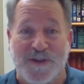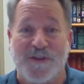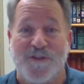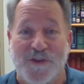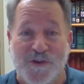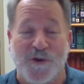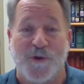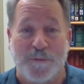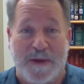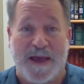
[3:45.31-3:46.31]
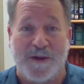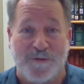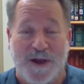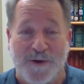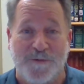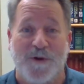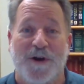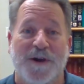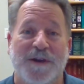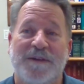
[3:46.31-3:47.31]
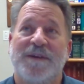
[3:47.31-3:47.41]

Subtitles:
Is this good or bad, right or wrong?